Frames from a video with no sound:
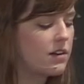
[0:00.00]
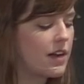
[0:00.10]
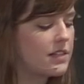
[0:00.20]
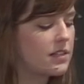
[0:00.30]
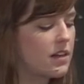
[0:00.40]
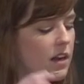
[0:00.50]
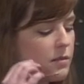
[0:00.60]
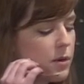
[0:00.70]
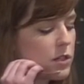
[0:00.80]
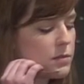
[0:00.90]
as an
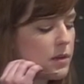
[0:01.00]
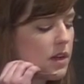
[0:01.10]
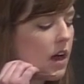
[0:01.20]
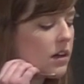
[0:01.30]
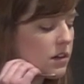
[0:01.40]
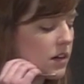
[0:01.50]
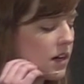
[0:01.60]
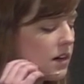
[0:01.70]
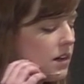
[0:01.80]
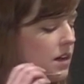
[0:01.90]
unapproachable
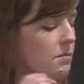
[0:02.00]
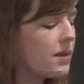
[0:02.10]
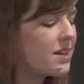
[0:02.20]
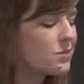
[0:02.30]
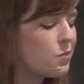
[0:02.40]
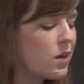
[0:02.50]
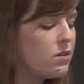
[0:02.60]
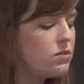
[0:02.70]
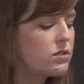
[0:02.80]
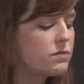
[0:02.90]
conqueror, but as one
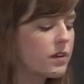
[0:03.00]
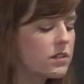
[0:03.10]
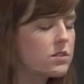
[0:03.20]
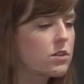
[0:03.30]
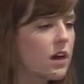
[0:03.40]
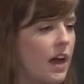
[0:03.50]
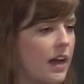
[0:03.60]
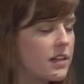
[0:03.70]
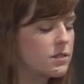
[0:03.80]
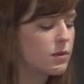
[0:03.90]
whose first
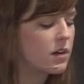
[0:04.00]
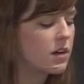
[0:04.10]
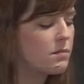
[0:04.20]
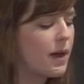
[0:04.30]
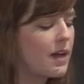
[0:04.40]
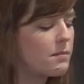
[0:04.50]
cries were heard by a